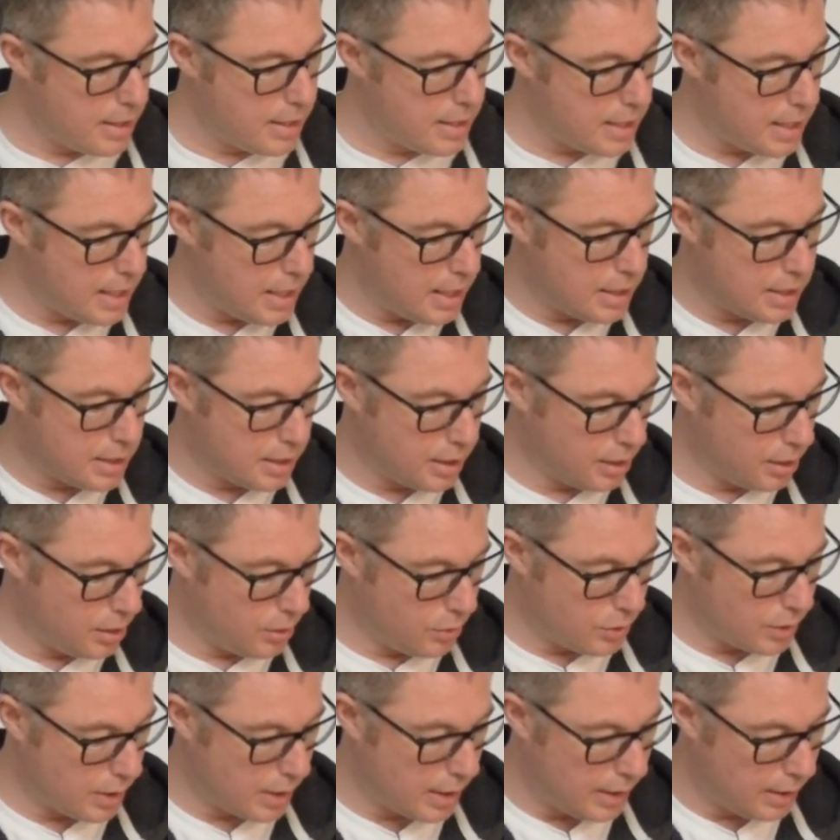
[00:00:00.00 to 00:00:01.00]
need to
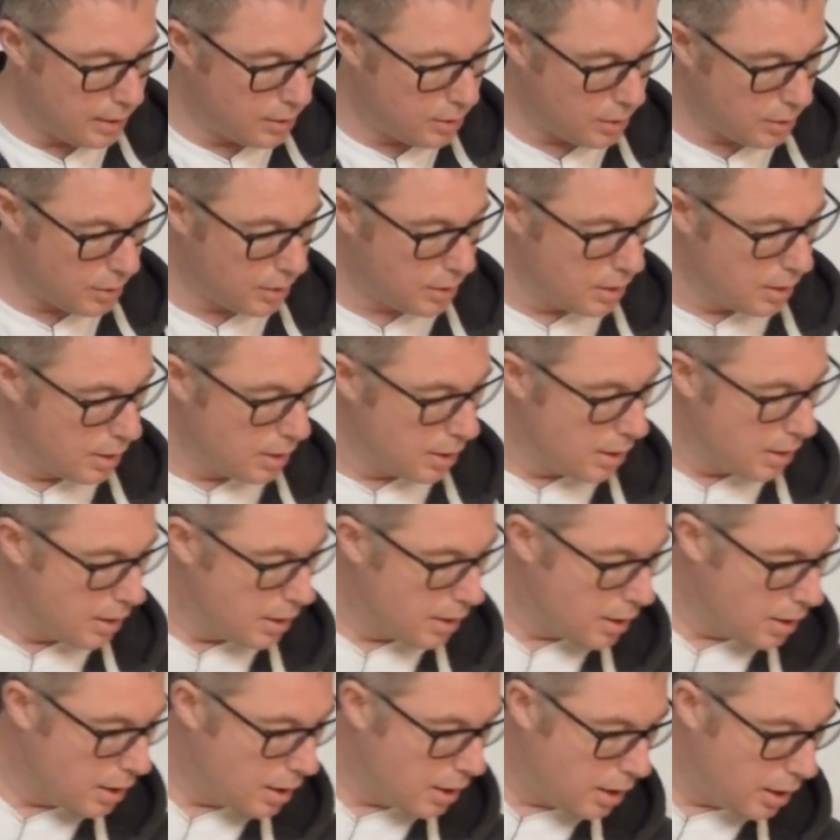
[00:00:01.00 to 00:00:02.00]
use a heat gun.
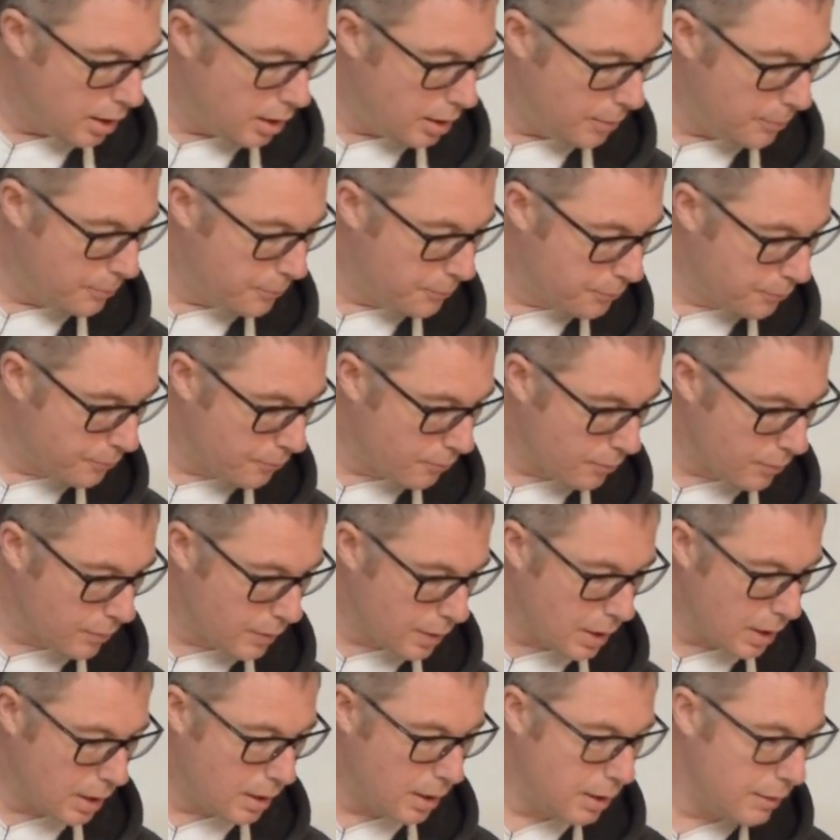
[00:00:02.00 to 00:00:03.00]
In
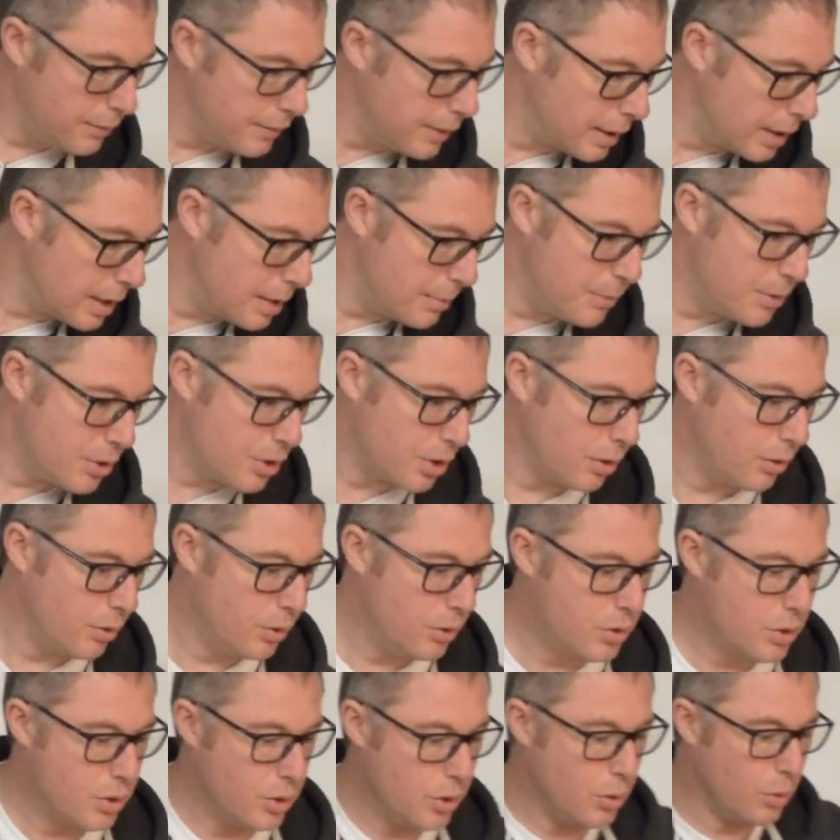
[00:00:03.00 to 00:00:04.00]
fact, let me show you
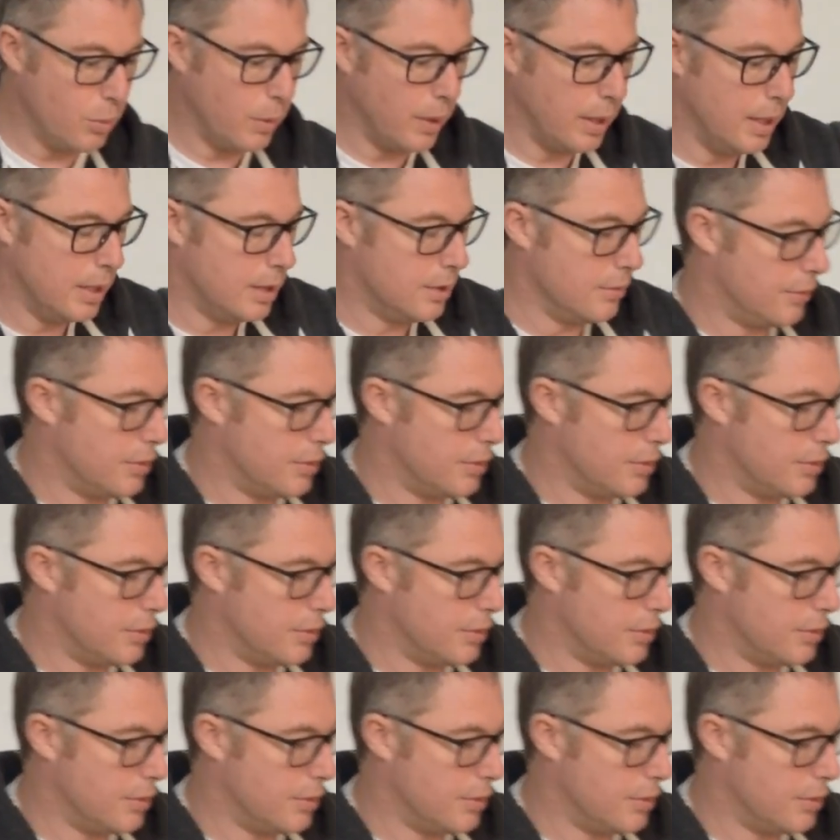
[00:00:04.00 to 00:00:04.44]
two ways